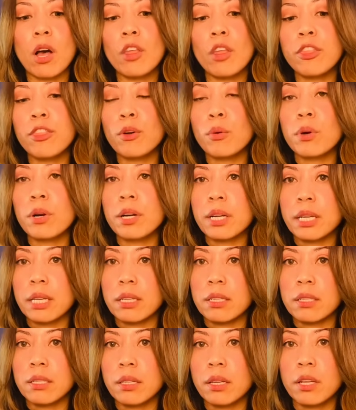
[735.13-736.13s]

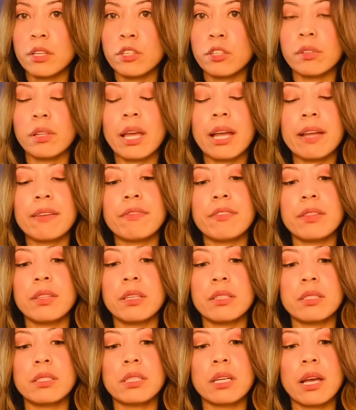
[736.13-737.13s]
Authority in your life at
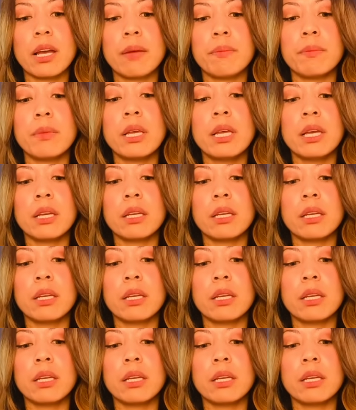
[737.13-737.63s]
this time